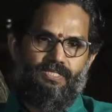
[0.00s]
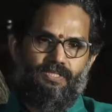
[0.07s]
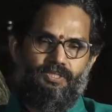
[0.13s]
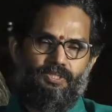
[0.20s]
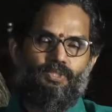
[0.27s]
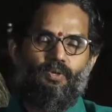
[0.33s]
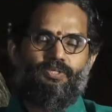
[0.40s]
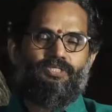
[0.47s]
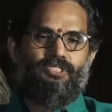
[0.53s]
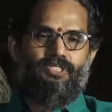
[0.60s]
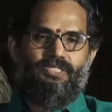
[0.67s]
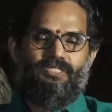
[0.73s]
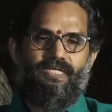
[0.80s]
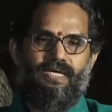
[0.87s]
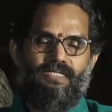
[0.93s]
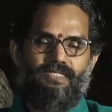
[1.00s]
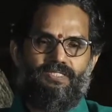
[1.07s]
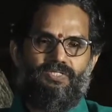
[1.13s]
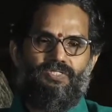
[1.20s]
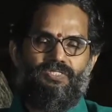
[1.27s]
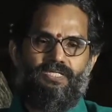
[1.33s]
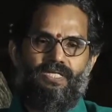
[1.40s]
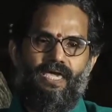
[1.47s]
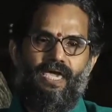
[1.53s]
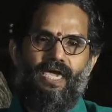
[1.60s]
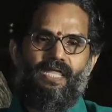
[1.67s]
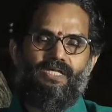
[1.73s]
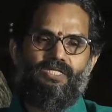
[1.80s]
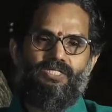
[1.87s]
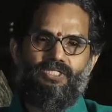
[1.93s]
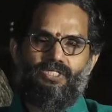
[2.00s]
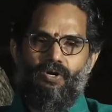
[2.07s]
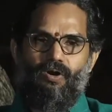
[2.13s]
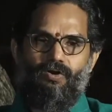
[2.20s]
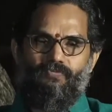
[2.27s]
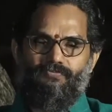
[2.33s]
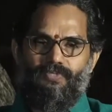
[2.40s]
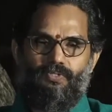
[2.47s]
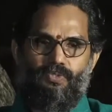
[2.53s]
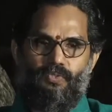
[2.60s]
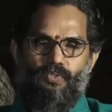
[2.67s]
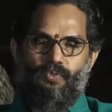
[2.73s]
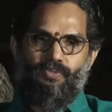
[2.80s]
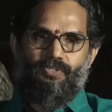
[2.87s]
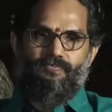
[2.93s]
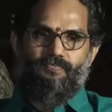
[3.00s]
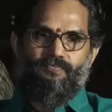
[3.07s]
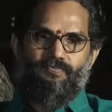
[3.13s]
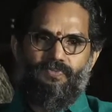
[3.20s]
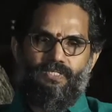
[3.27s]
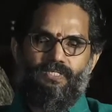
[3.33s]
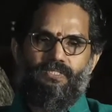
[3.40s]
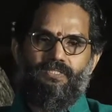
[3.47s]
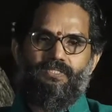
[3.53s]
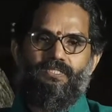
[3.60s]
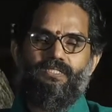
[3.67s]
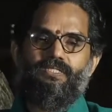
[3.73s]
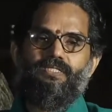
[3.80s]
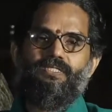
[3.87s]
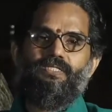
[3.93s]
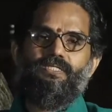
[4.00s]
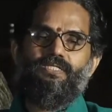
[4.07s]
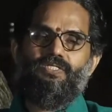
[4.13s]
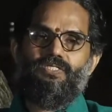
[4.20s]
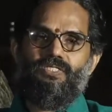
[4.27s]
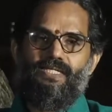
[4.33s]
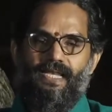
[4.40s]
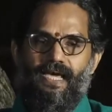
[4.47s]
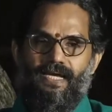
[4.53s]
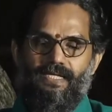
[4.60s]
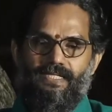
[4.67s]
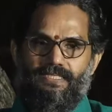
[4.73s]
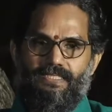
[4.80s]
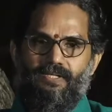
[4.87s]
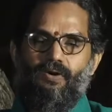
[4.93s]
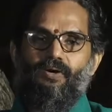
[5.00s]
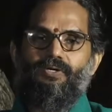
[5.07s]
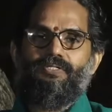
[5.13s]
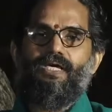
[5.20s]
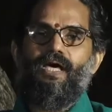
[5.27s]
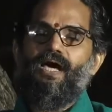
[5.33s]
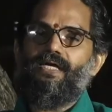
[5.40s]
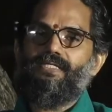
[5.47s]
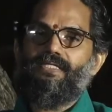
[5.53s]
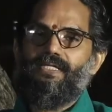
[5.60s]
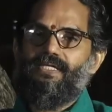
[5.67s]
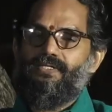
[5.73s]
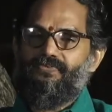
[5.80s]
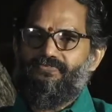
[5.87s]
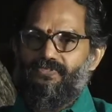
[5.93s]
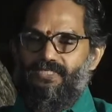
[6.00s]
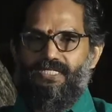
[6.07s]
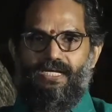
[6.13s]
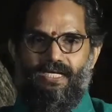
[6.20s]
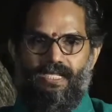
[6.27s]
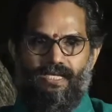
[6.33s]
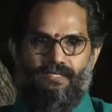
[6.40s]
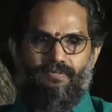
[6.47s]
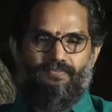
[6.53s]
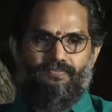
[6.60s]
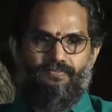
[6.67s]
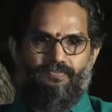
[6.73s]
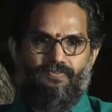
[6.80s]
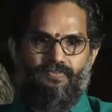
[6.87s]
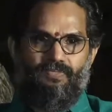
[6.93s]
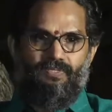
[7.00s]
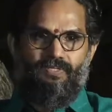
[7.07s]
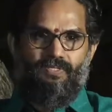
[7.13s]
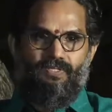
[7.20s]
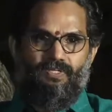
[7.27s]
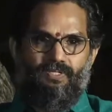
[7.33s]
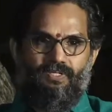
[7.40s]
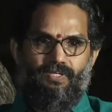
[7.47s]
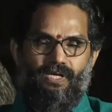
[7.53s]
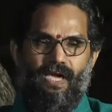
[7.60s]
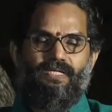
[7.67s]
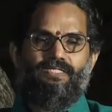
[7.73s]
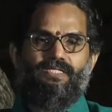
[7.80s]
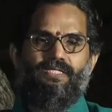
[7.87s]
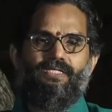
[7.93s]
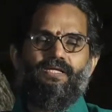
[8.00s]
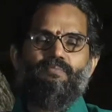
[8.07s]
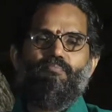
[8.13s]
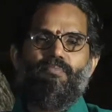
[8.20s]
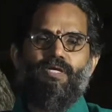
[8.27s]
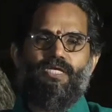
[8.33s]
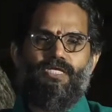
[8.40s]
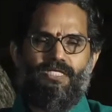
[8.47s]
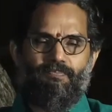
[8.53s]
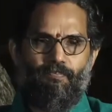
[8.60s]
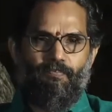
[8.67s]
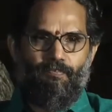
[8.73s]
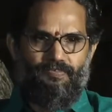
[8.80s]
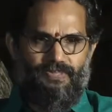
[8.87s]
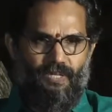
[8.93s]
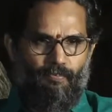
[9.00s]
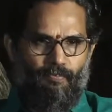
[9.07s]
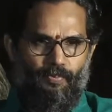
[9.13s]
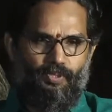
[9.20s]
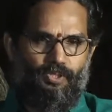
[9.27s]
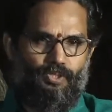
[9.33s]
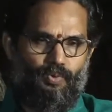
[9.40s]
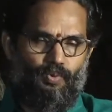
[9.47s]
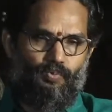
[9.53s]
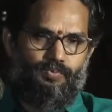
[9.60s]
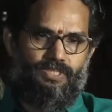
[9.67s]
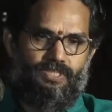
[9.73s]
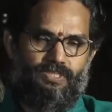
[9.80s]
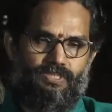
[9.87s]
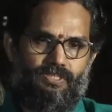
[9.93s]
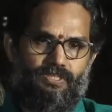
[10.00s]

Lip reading: Don't think that this is the end of the road. There is light on the other end of the tunnel, and there are many support groups